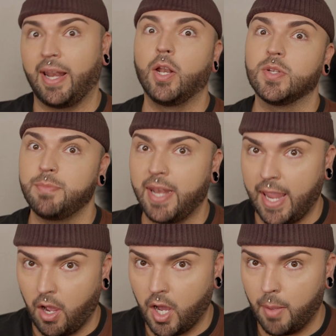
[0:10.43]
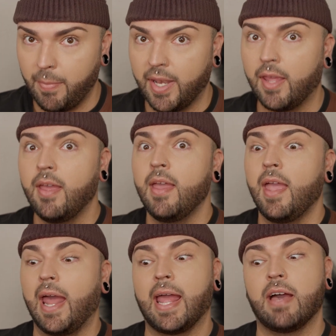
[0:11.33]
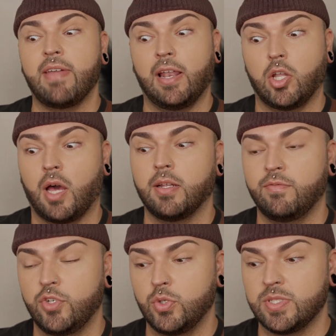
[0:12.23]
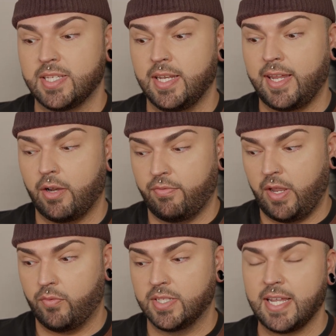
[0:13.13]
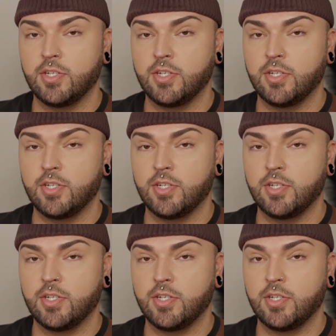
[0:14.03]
but I know it's been a hot minute and I have a lot of new skincare favorites.